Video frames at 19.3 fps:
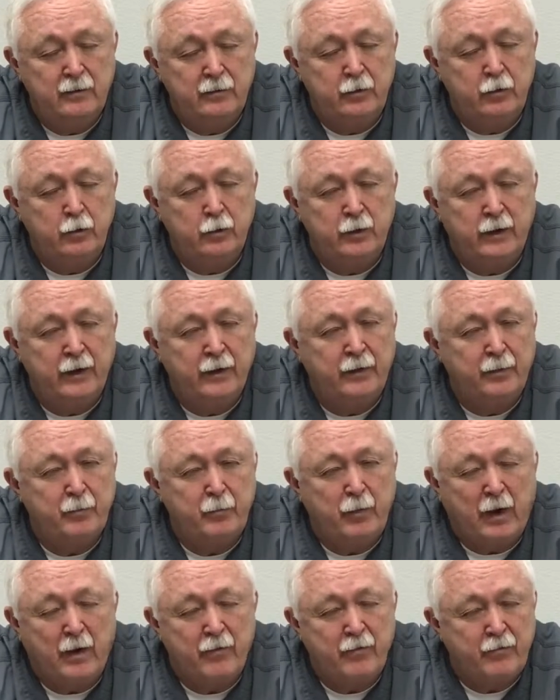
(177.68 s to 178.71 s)
you get
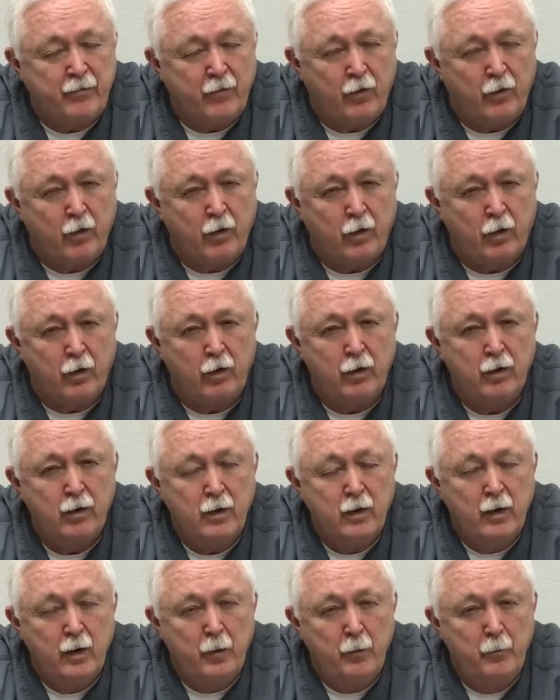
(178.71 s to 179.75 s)
by far
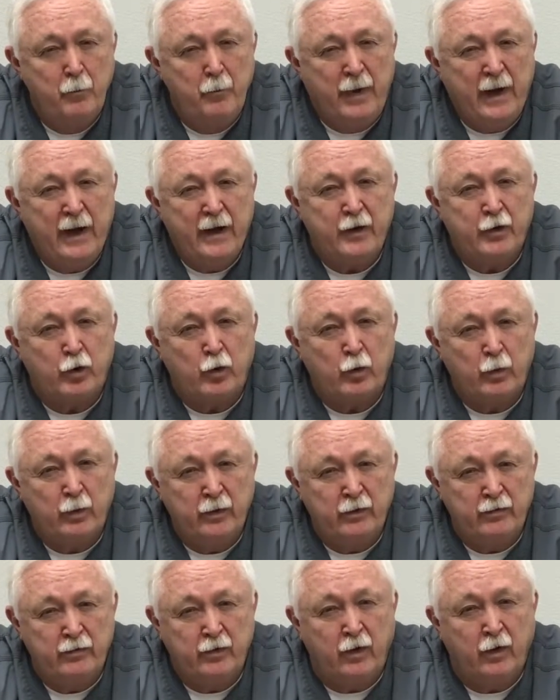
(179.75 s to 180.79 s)
better
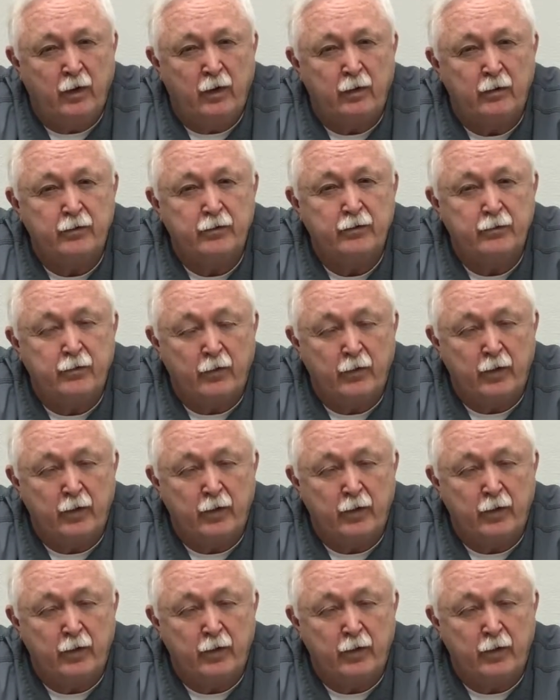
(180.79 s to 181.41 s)
results for